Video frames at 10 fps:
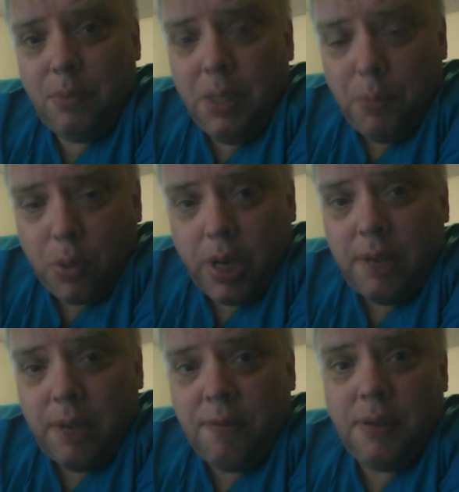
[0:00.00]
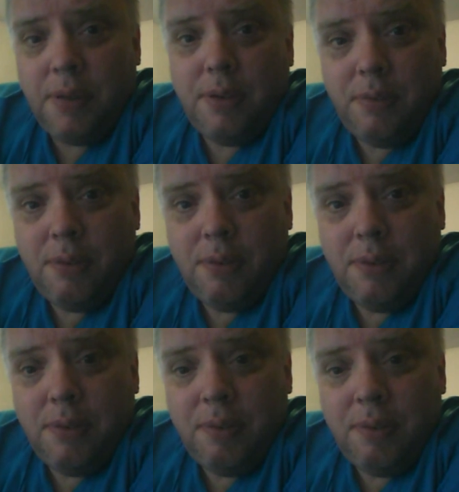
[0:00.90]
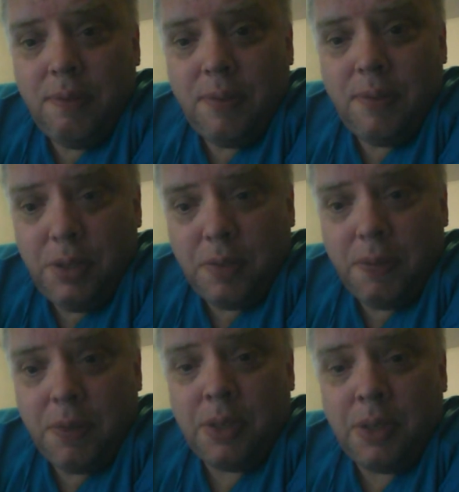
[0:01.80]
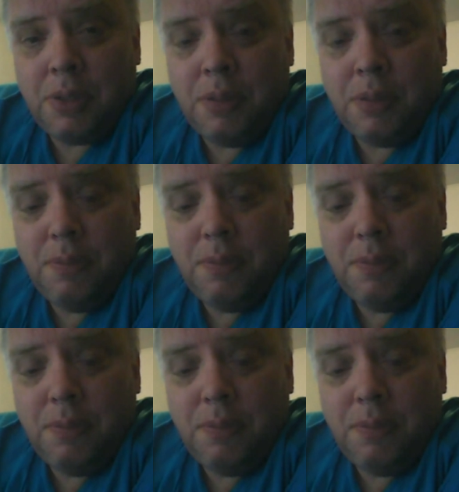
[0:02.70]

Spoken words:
Be brave. Find your voice.